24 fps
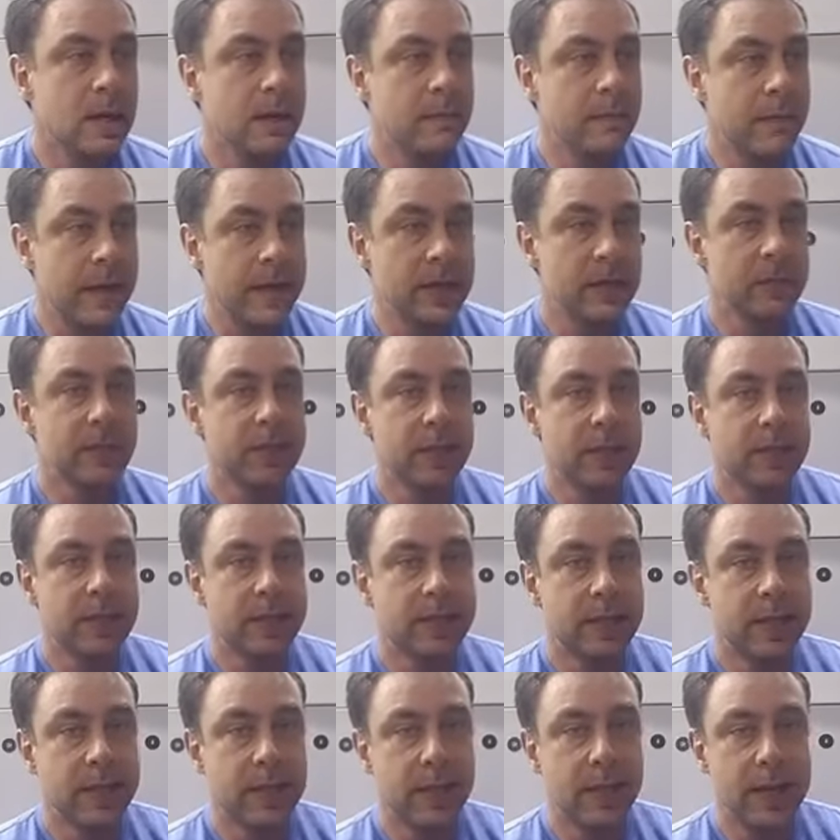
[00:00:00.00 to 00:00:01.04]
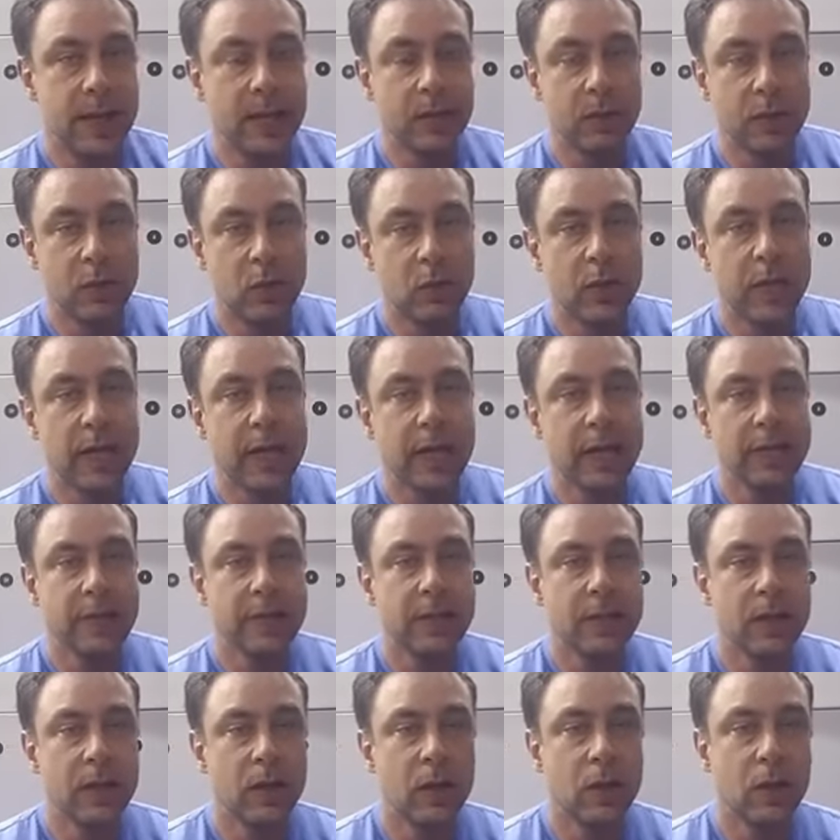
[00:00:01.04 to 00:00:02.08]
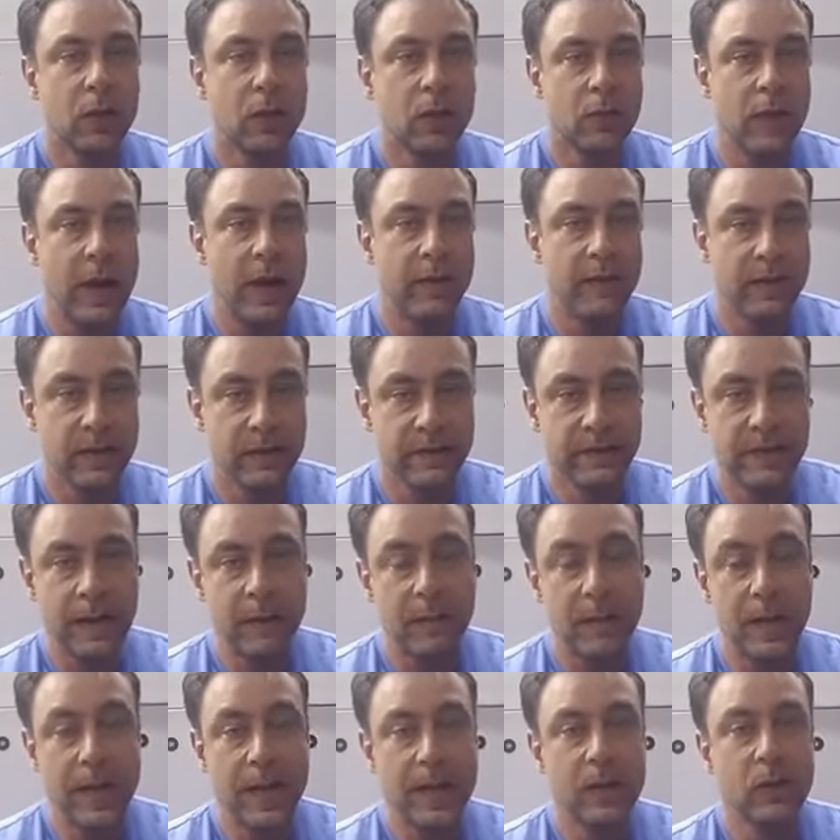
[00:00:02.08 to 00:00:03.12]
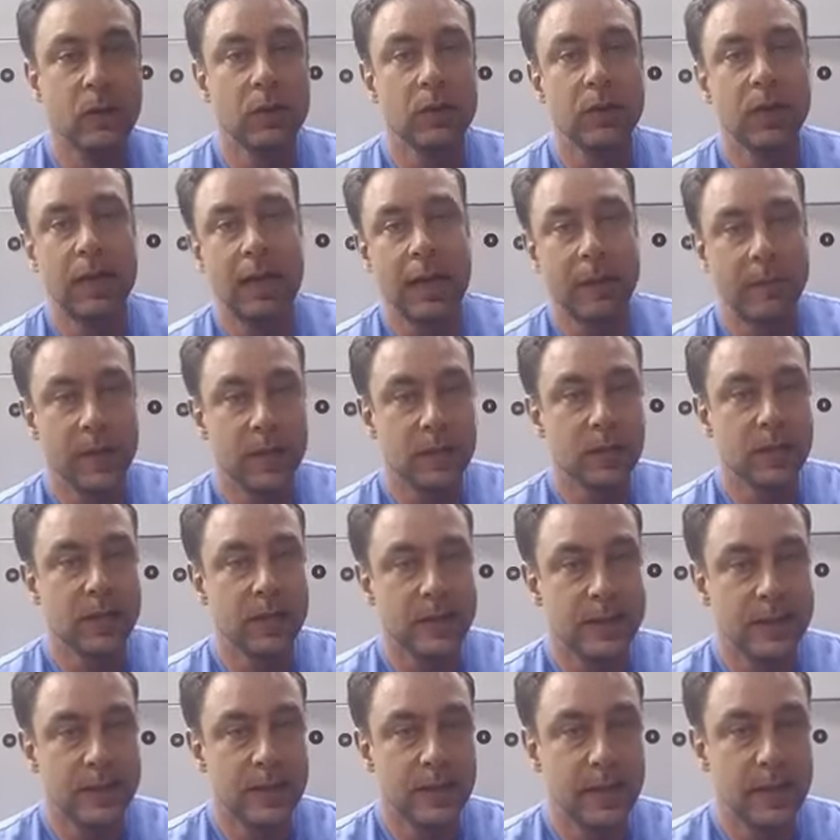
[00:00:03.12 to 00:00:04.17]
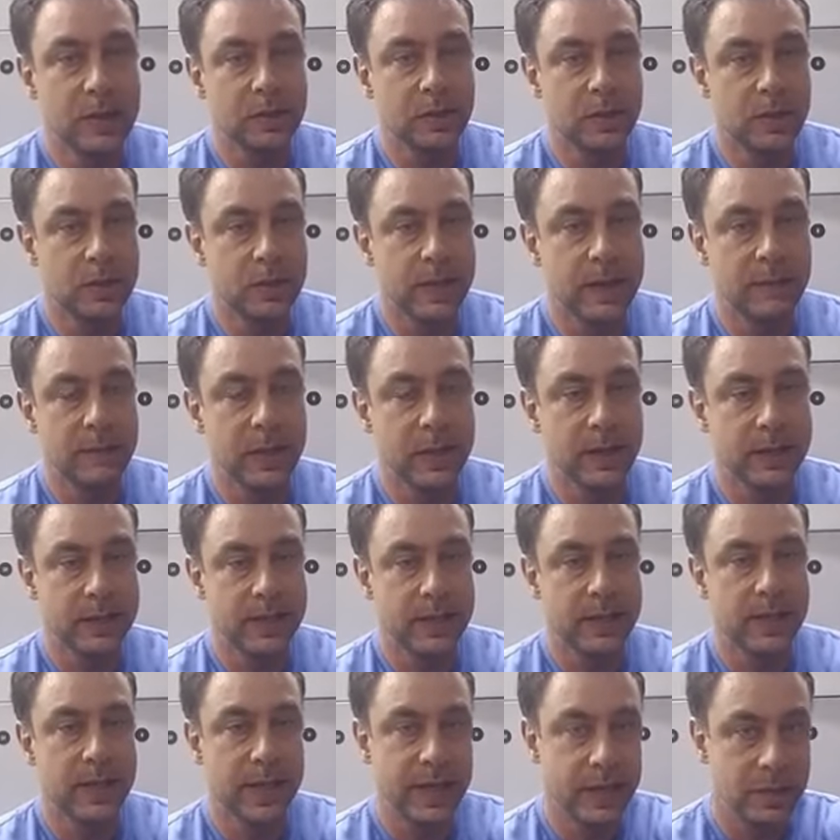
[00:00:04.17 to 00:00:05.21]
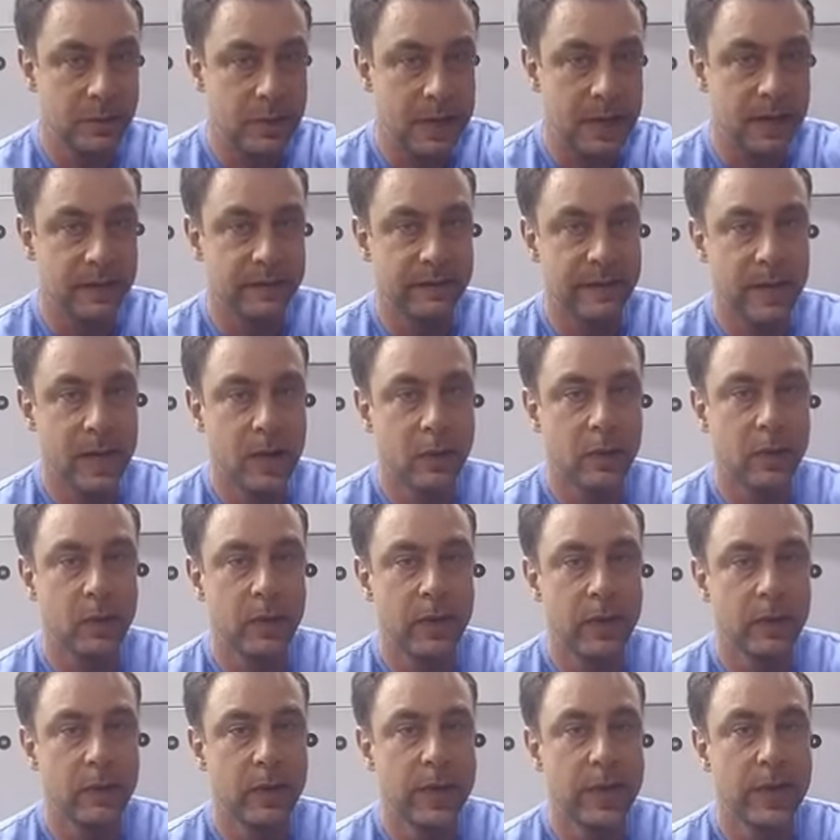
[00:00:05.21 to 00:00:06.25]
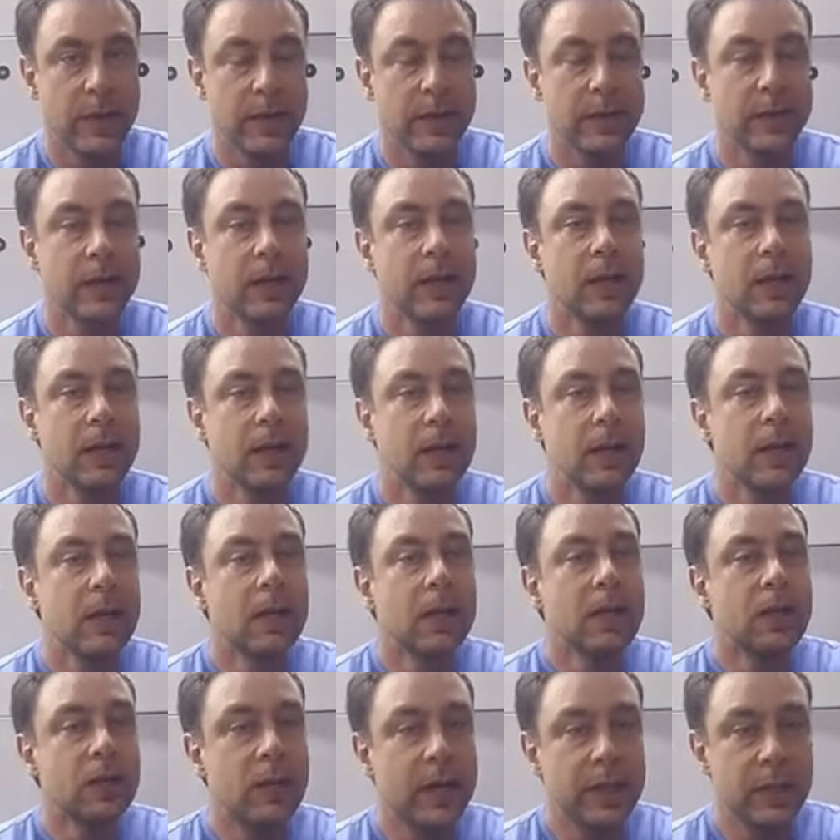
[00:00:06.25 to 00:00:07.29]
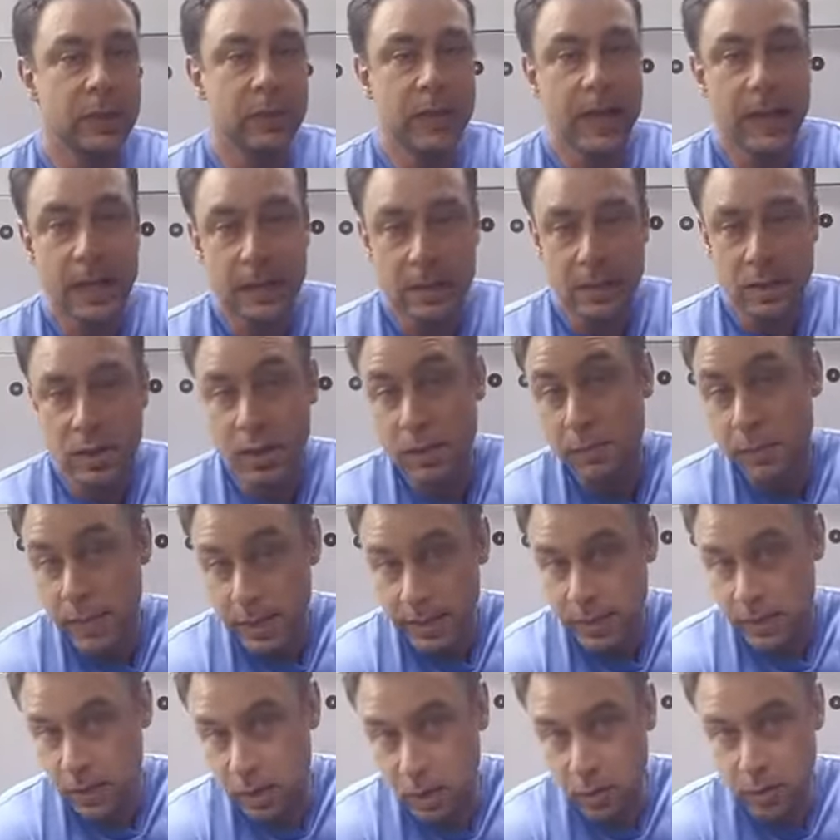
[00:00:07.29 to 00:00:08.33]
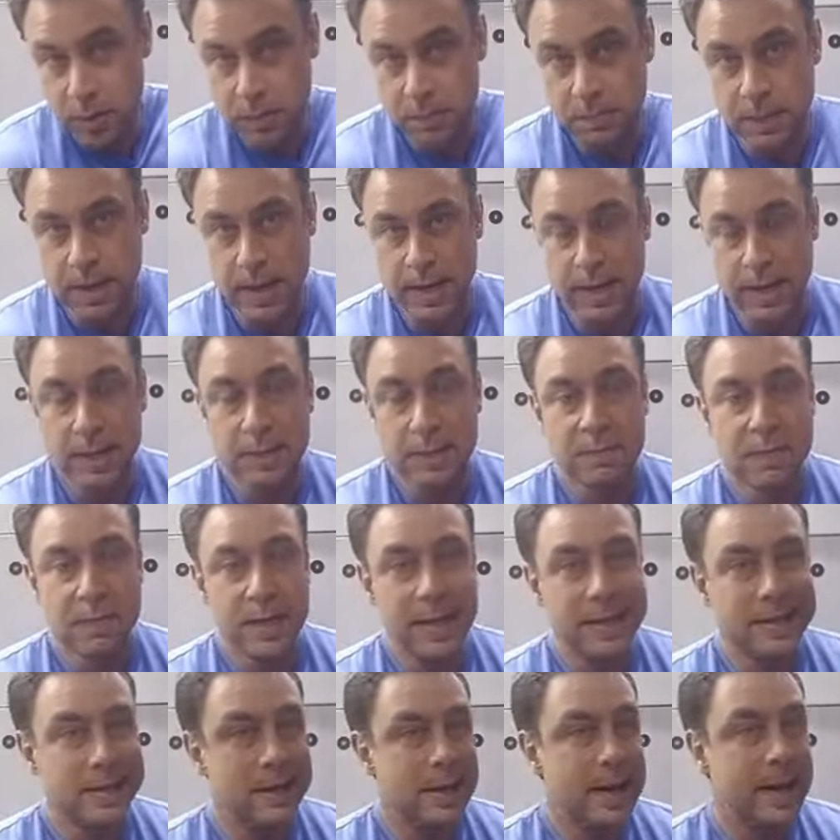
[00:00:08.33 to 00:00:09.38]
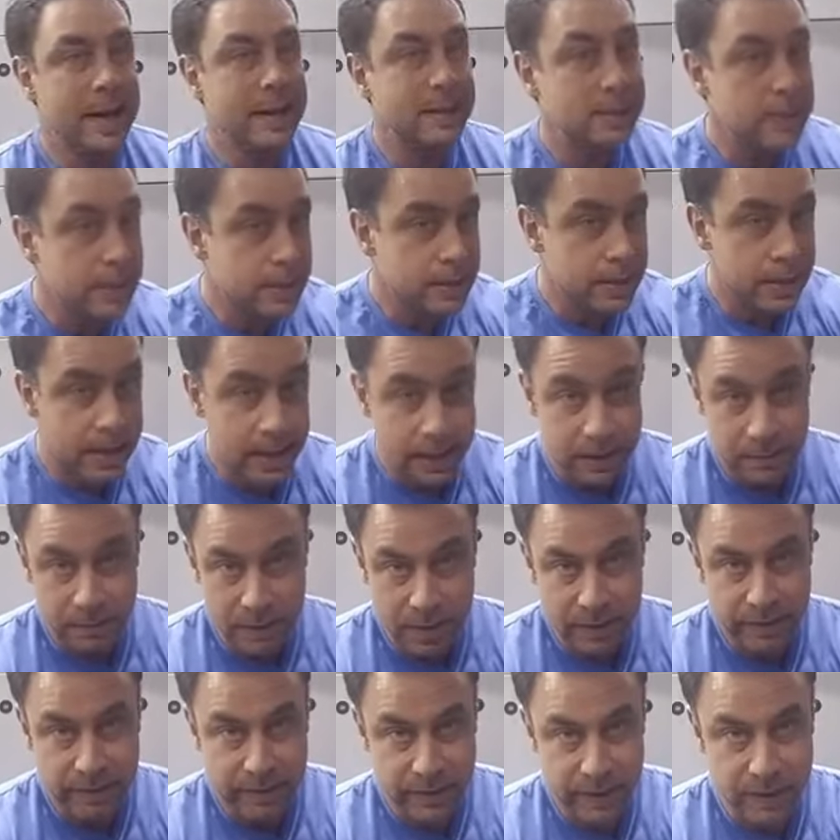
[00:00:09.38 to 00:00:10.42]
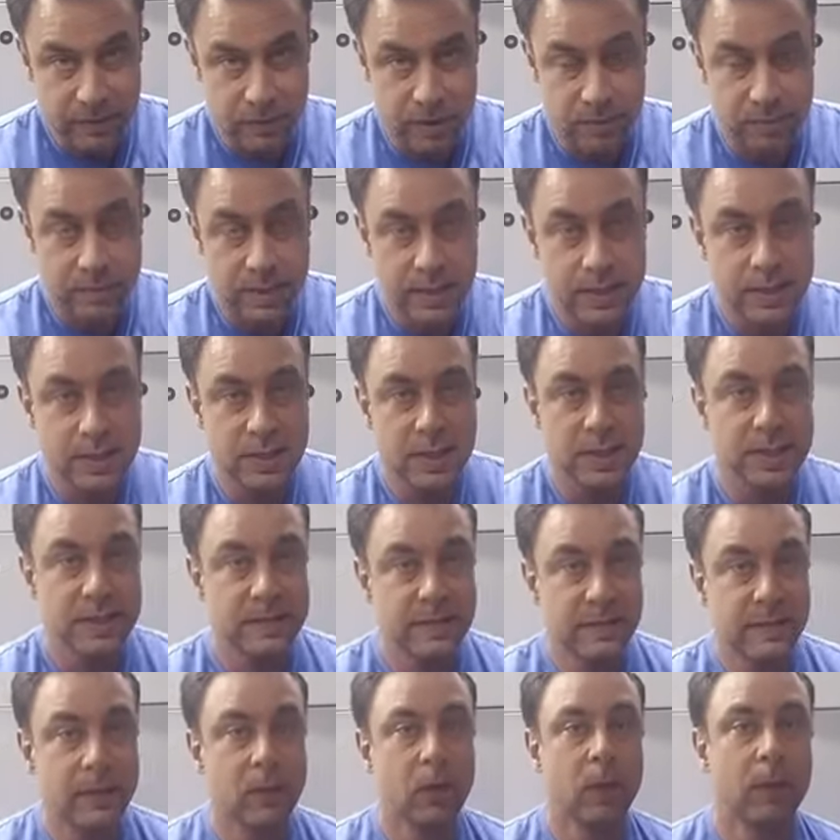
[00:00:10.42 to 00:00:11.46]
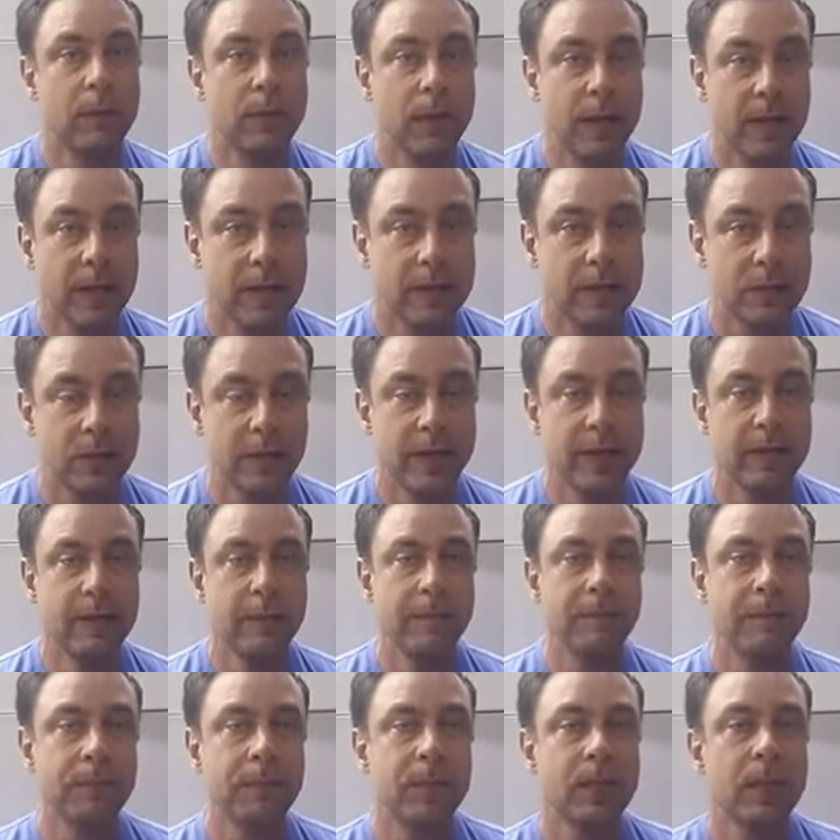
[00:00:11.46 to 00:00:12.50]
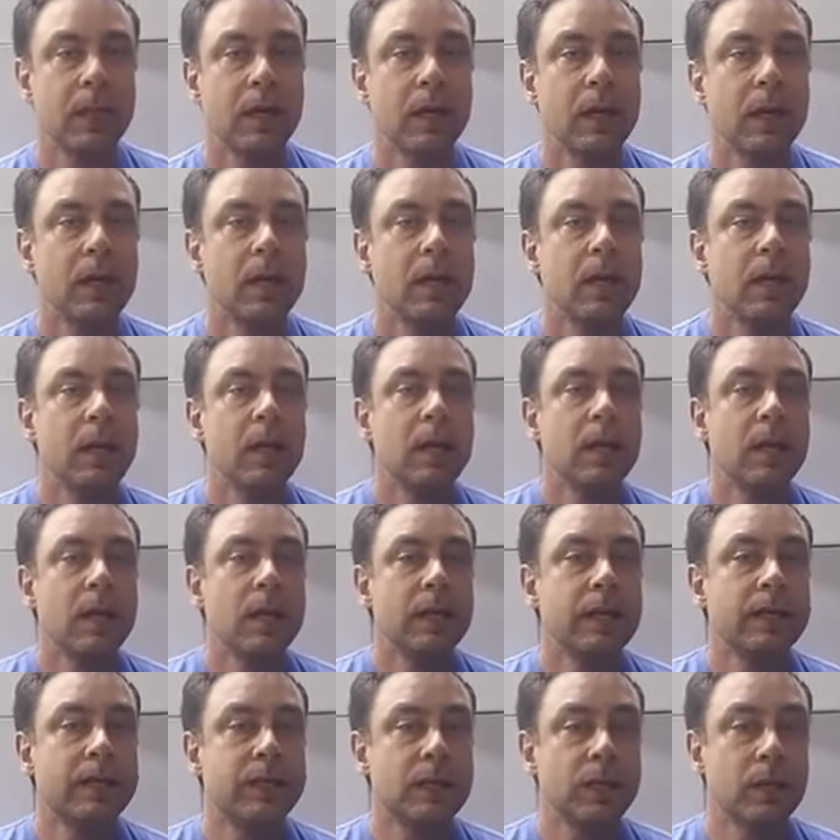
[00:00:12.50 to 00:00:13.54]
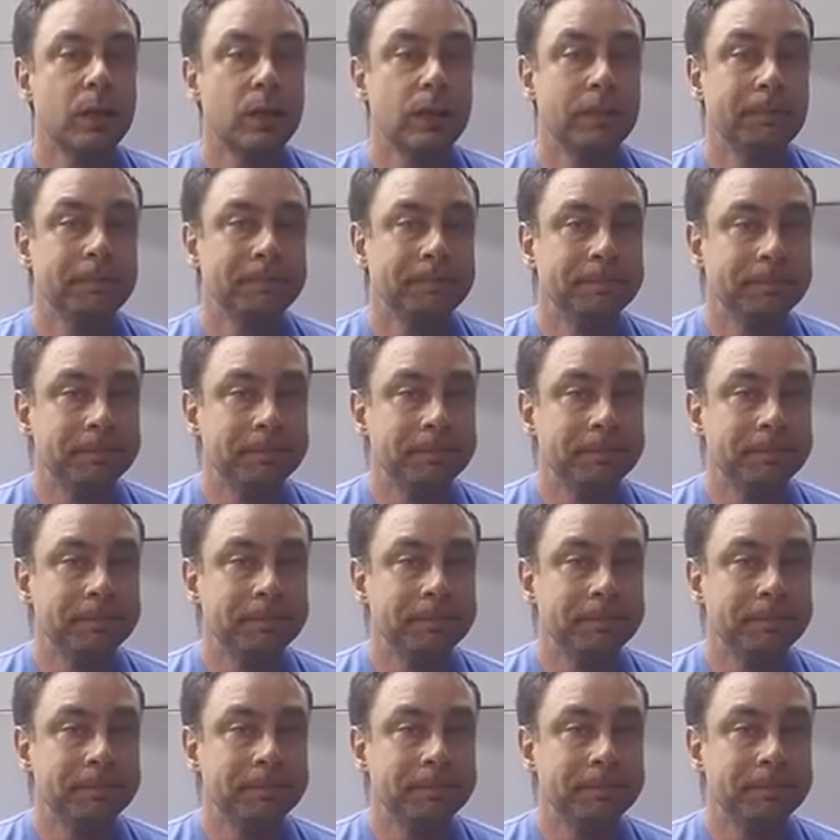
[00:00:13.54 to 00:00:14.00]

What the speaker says: my gym is in the city, and on the weekends, you know, having family, I don't come into the city to train because there's an extra half an hour one way. And so I train at the gym that's close by, and it honestly is not my favorite, but it's just four blocks, right? So